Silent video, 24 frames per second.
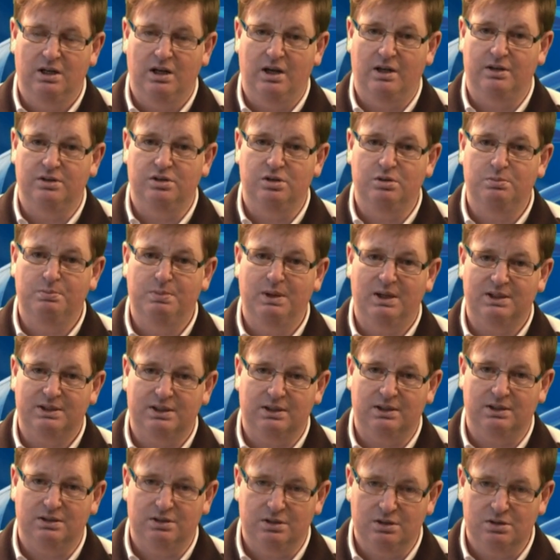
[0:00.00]
And you better
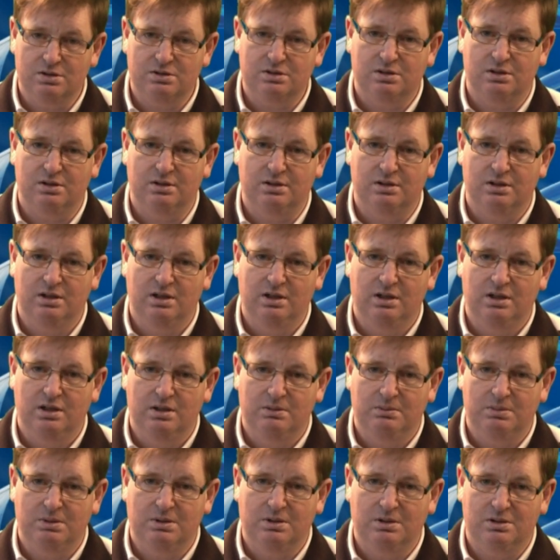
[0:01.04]
get used to it,
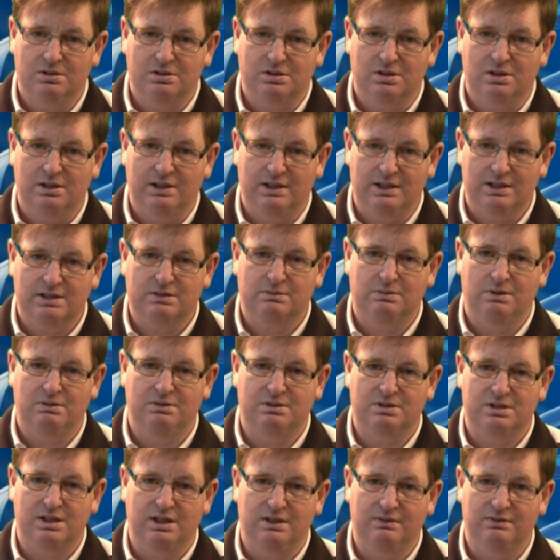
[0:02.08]
because unless we
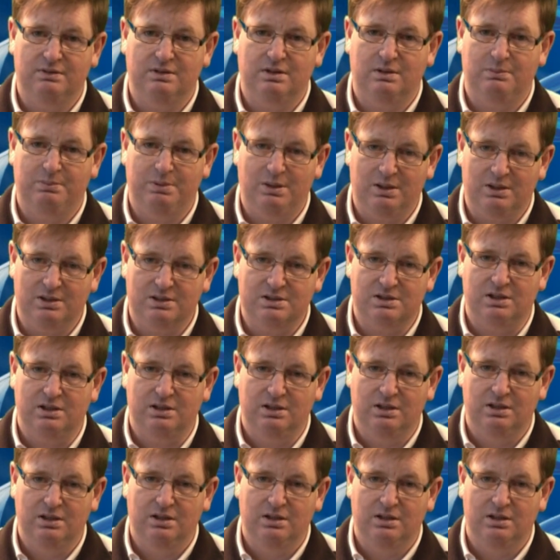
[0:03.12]
receive an apology,